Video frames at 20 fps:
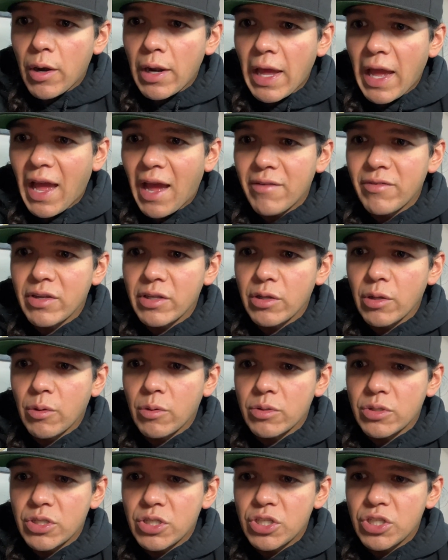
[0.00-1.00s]
having
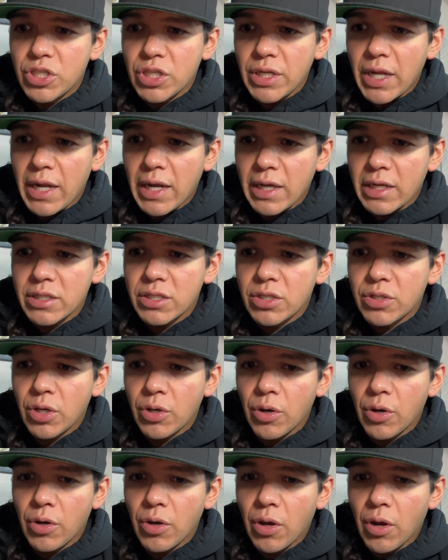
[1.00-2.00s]
those genetics
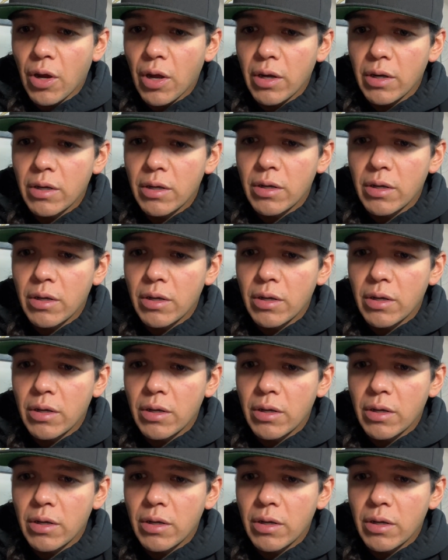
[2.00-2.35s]
turn on